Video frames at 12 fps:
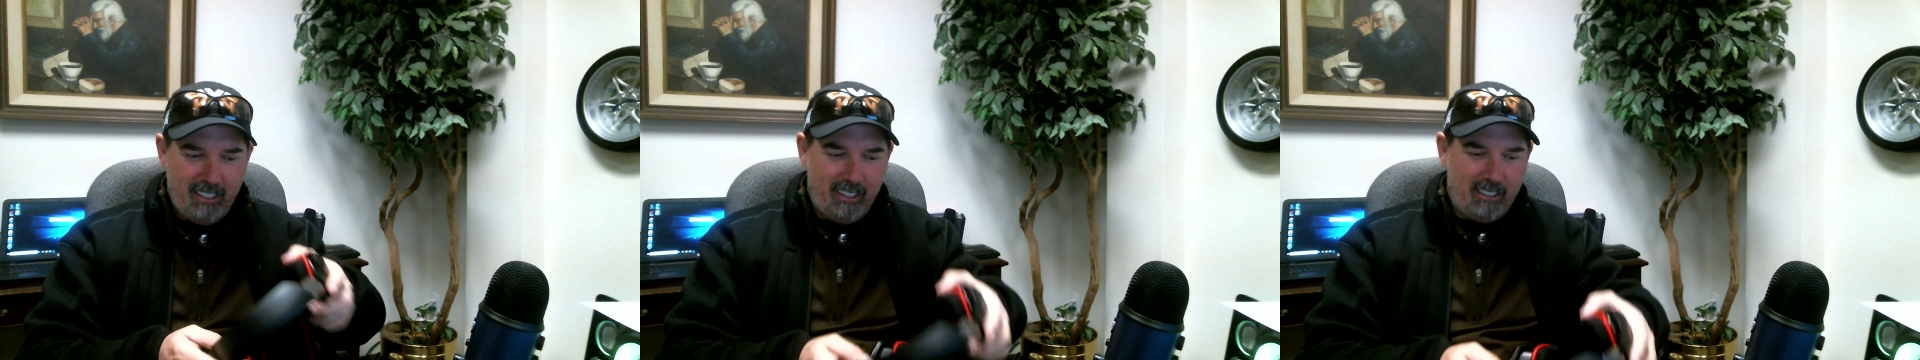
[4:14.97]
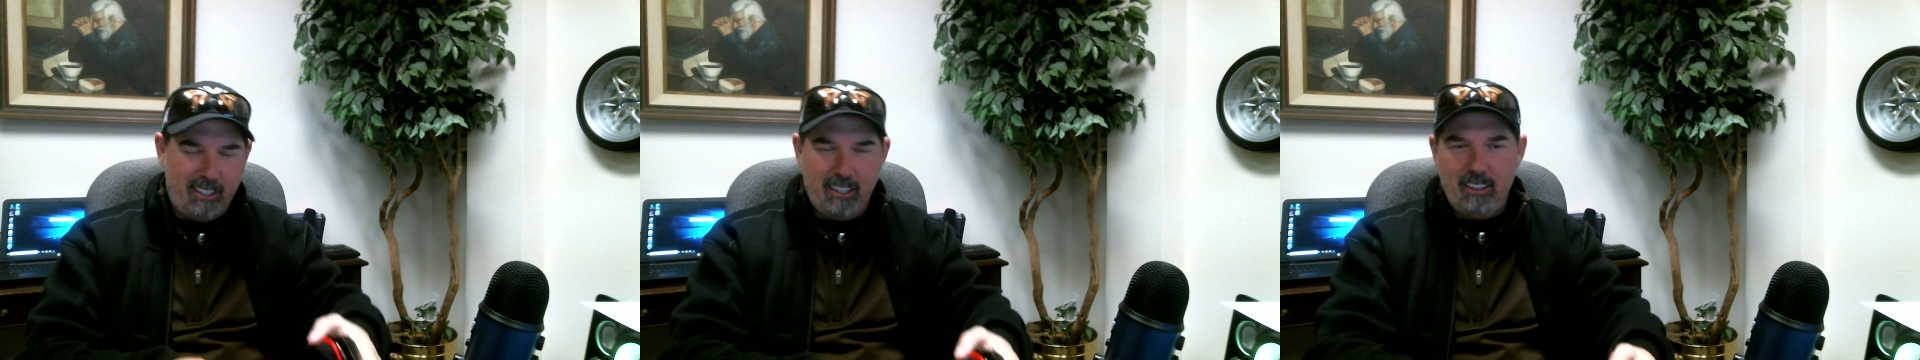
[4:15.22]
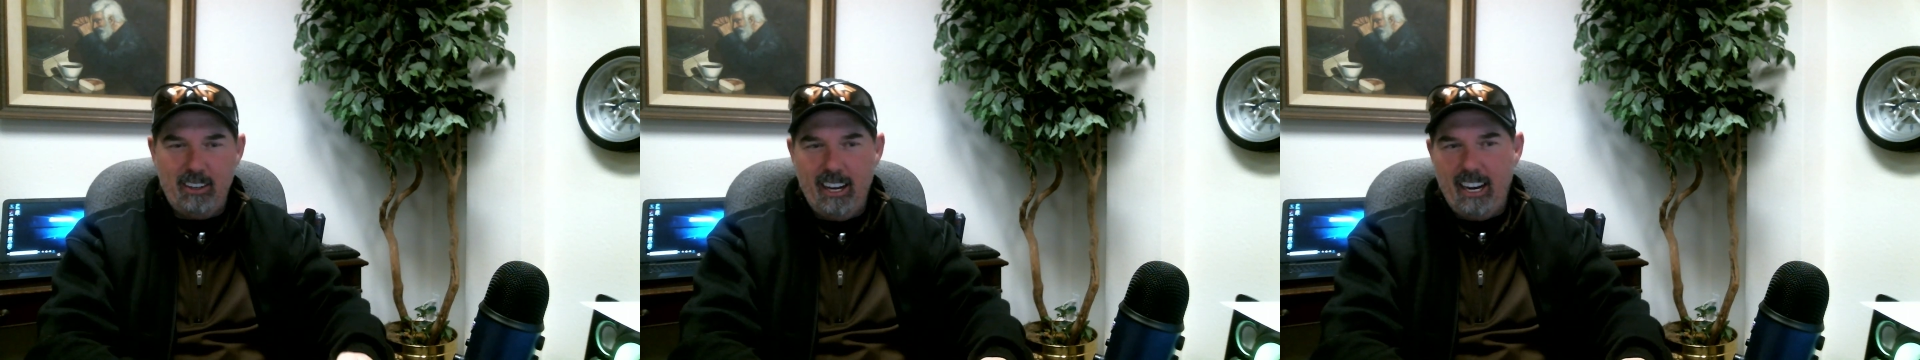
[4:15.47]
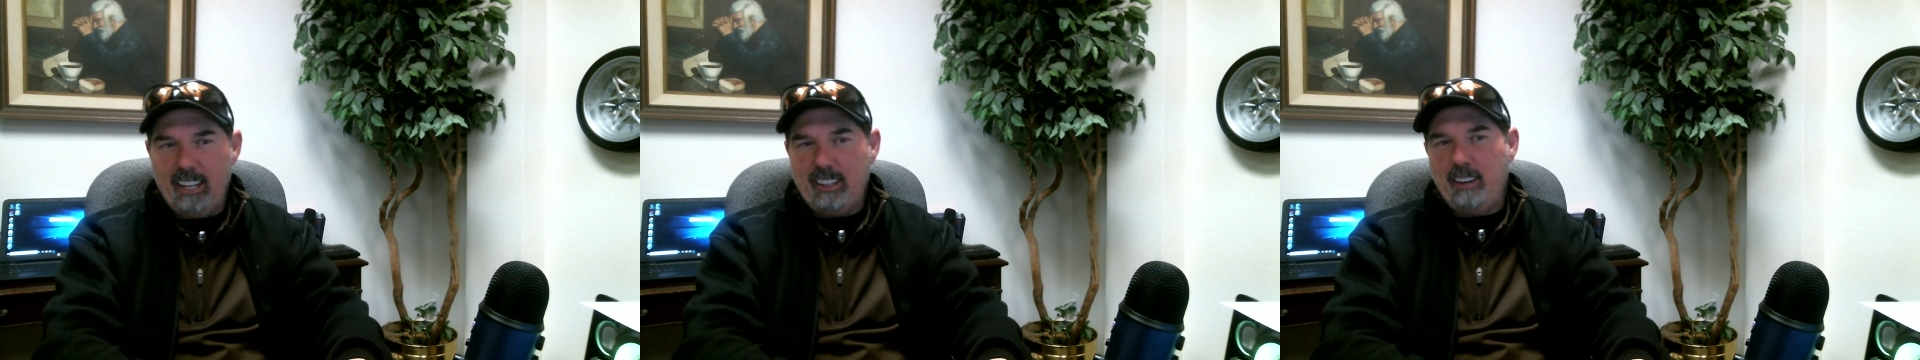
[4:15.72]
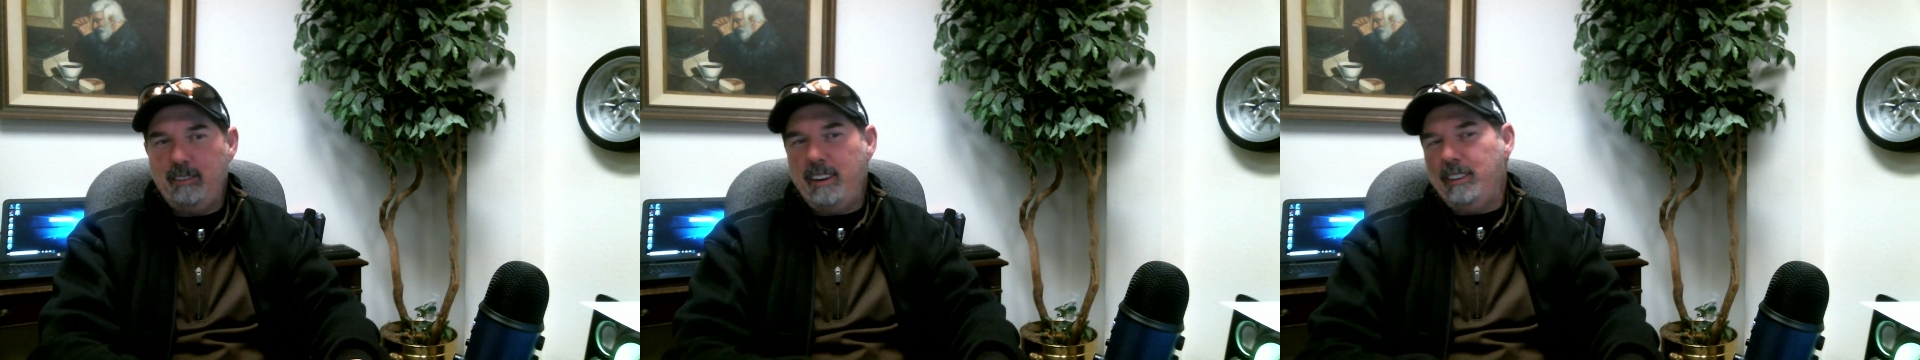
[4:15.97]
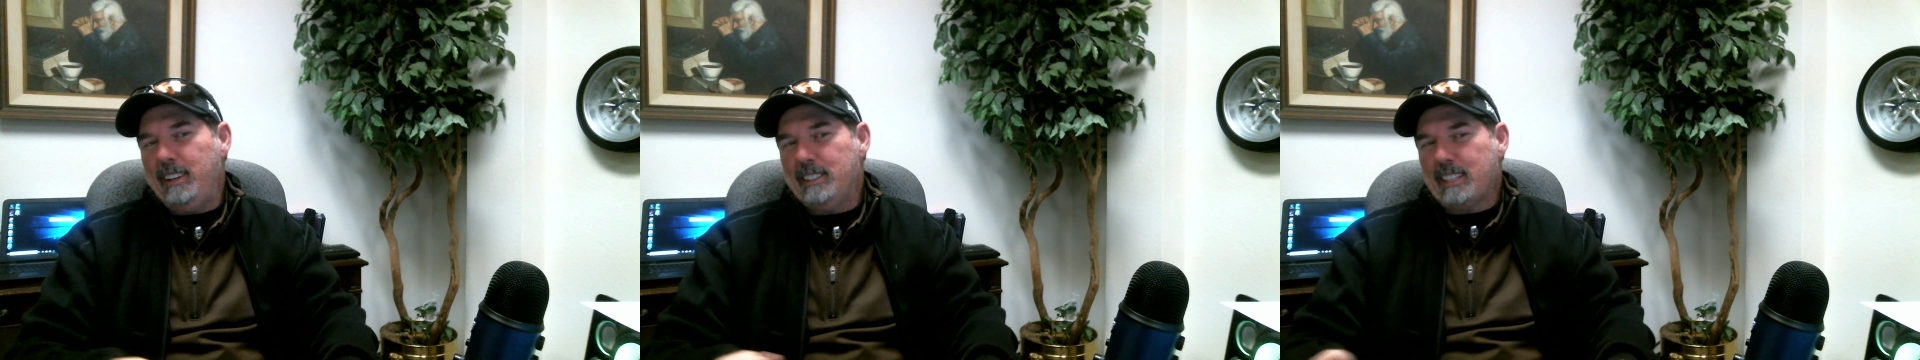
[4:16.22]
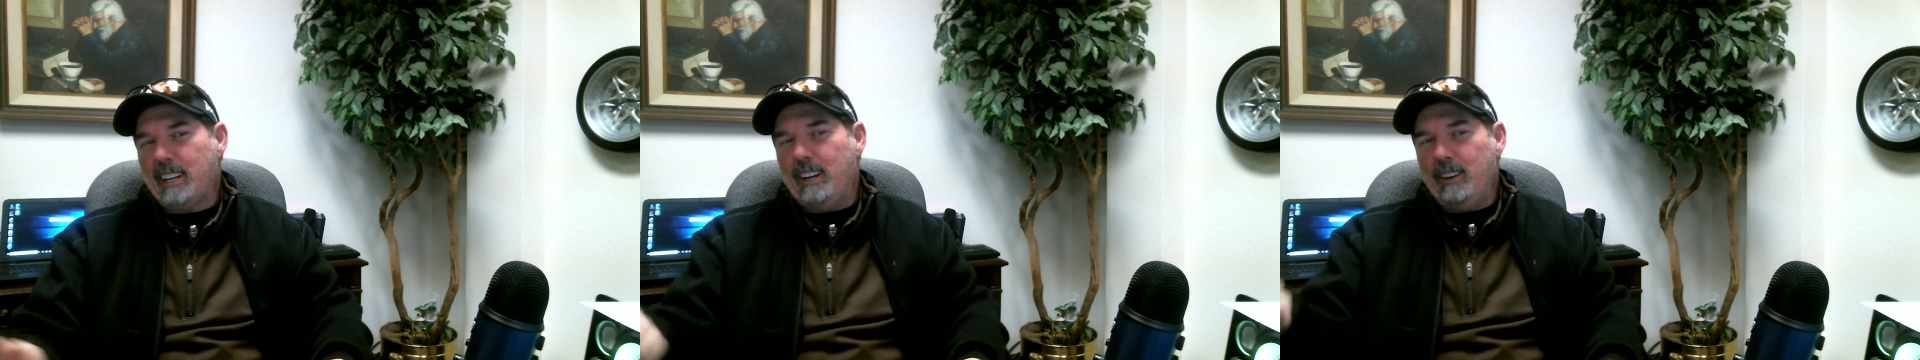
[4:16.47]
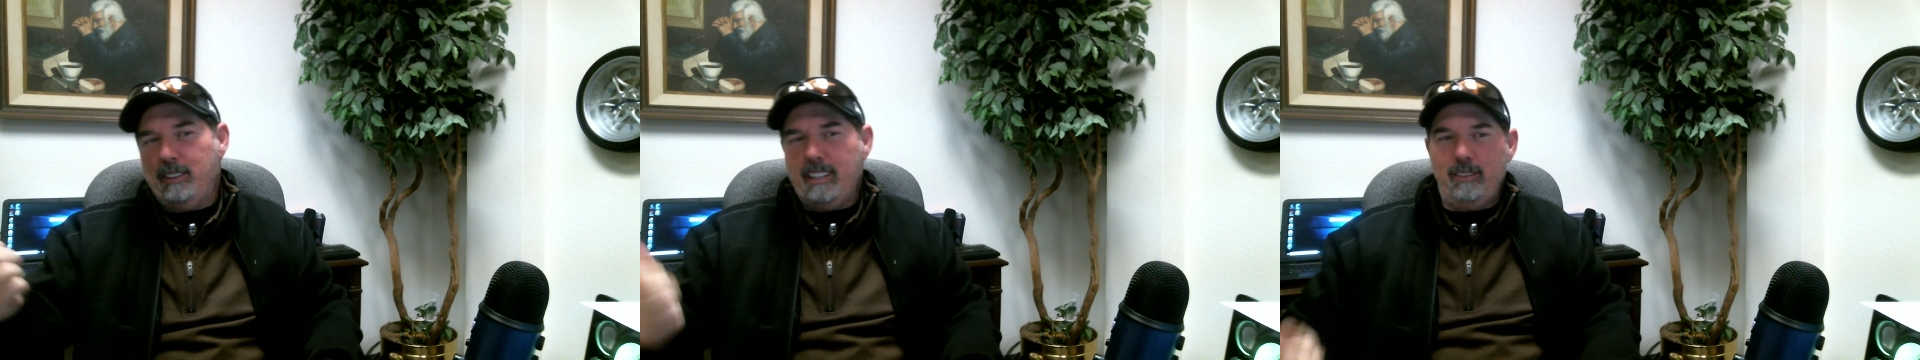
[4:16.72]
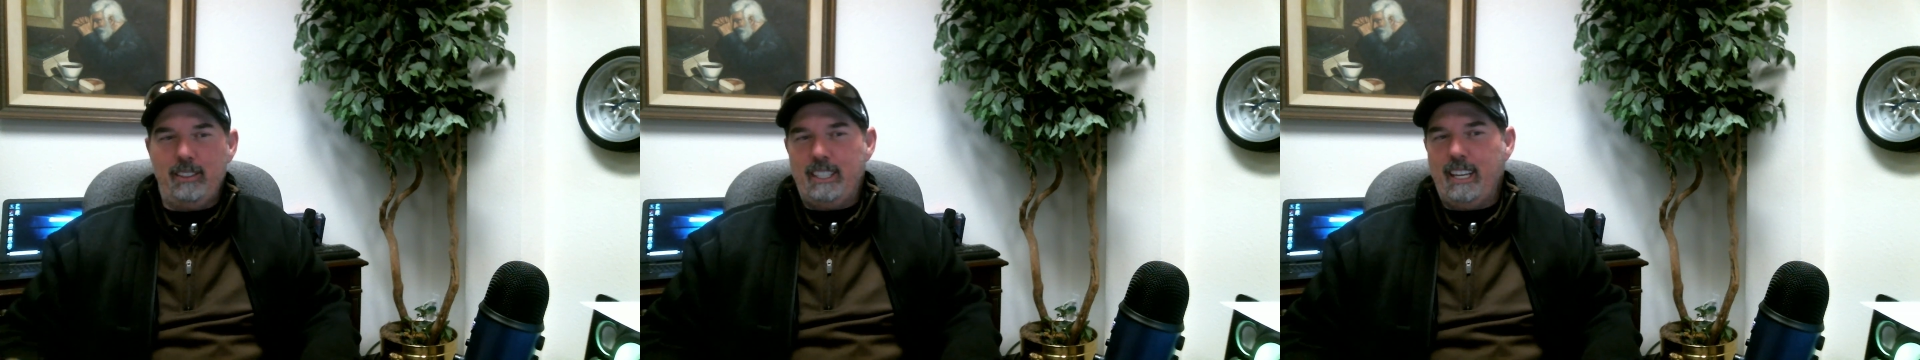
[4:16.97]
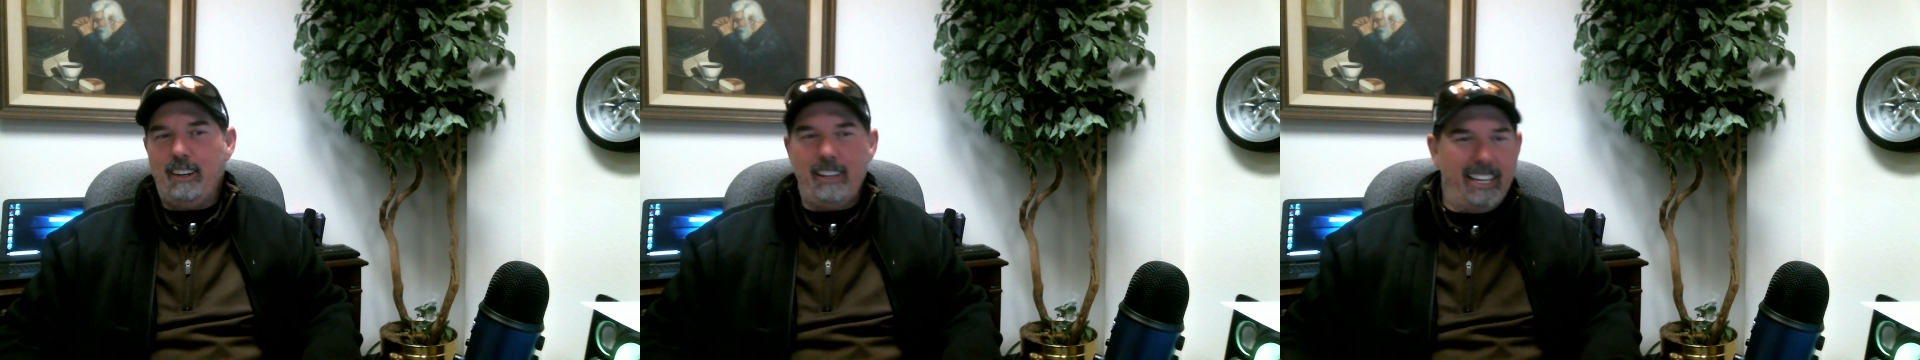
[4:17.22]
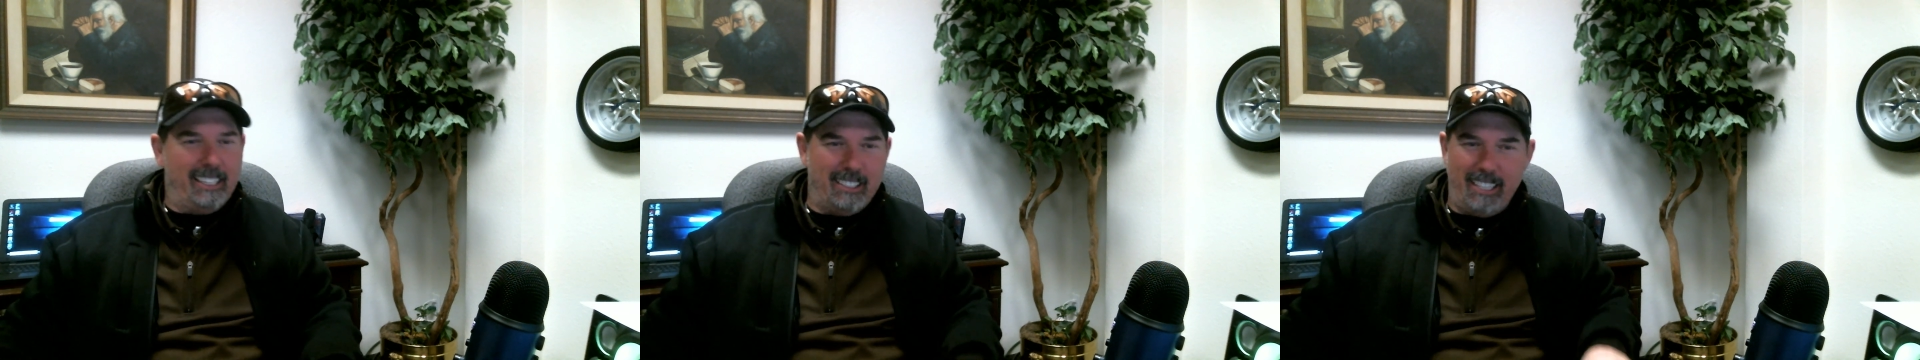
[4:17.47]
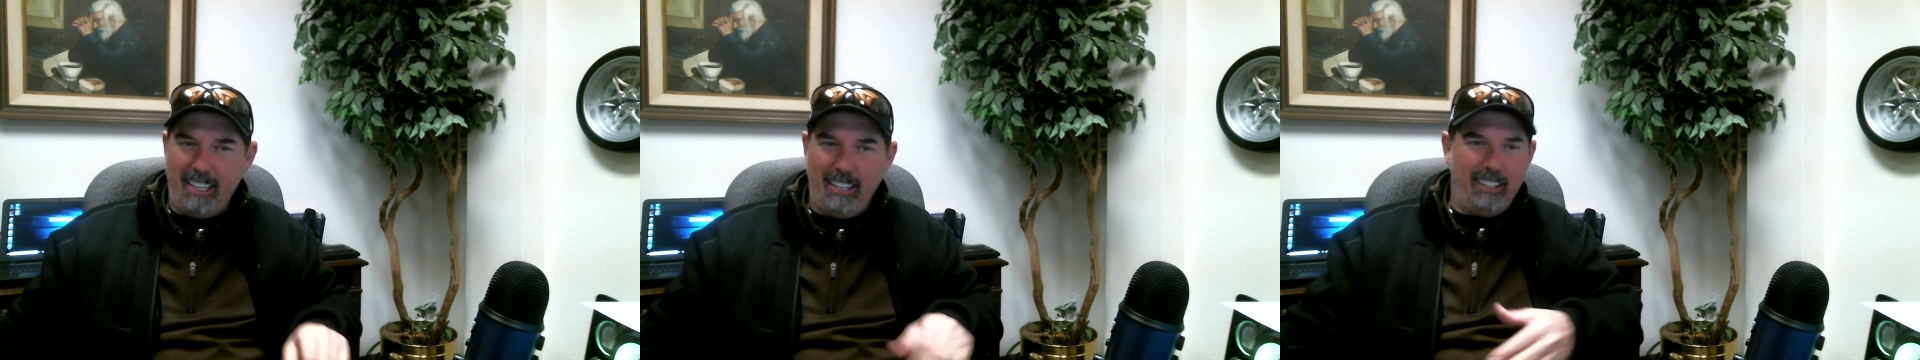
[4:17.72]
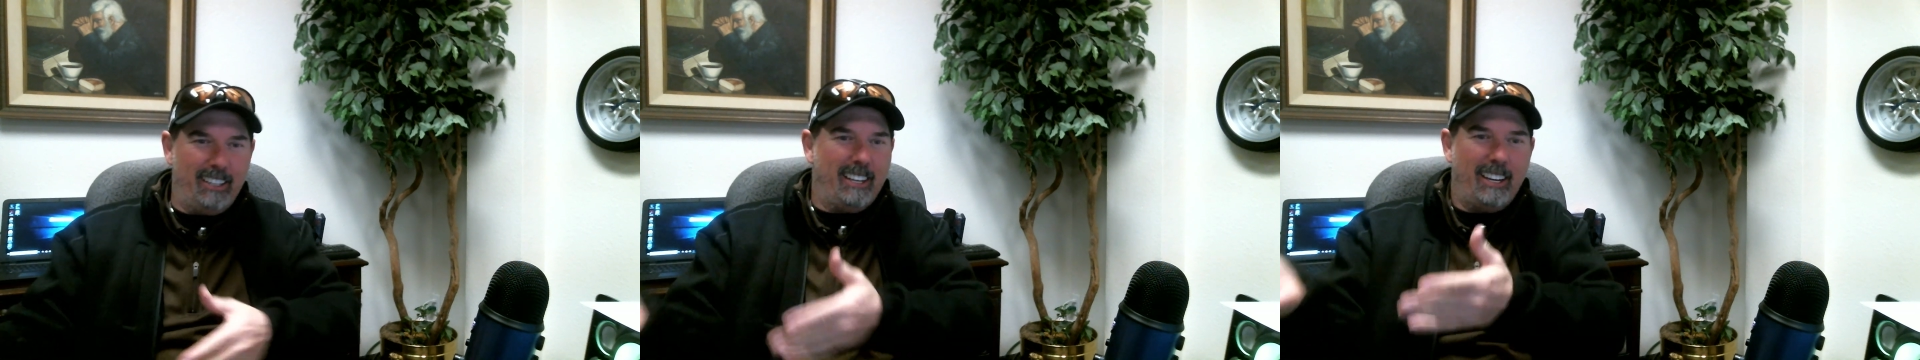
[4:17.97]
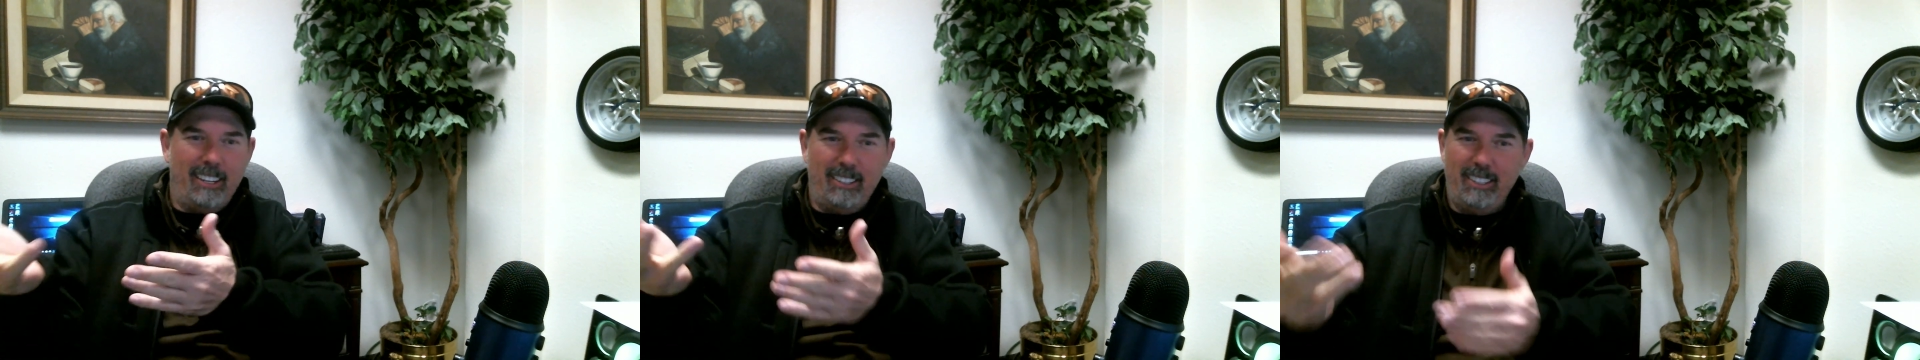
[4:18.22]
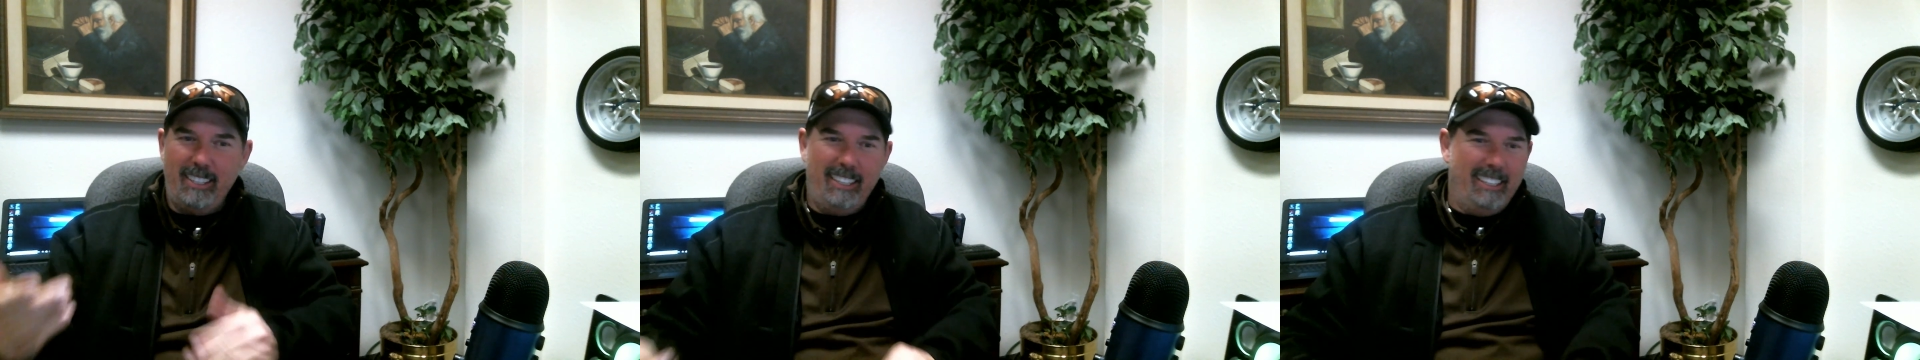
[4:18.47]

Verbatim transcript: So I thought maybe he was going to open up his tailgate and say, here you go.